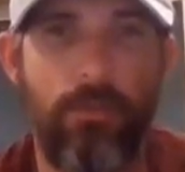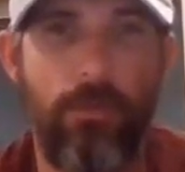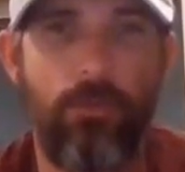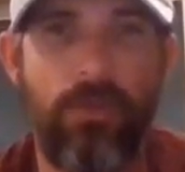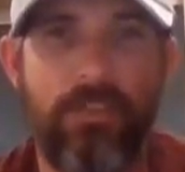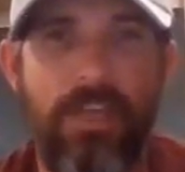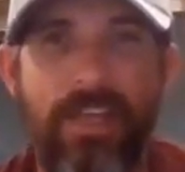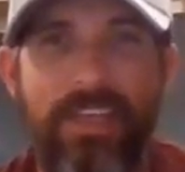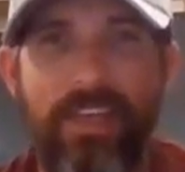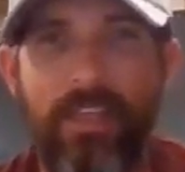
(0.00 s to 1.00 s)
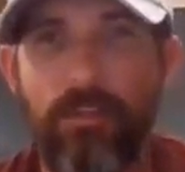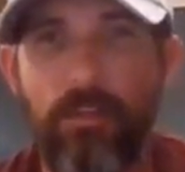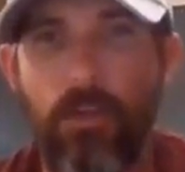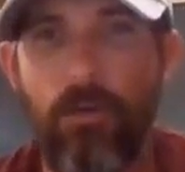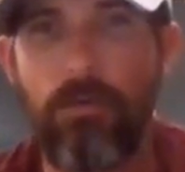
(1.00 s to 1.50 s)
before attacking a
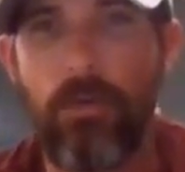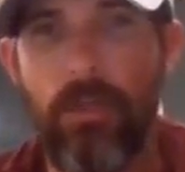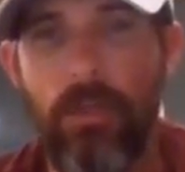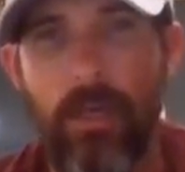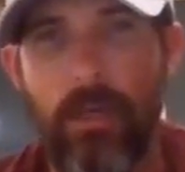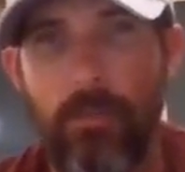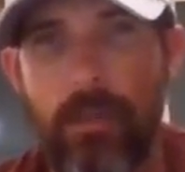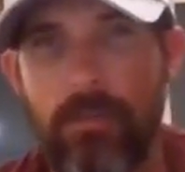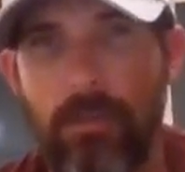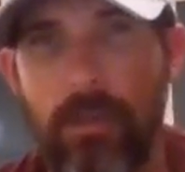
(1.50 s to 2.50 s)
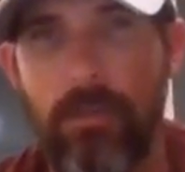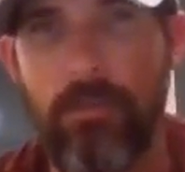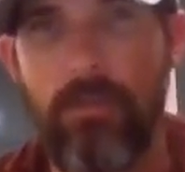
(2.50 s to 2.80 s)
loan at a major lender.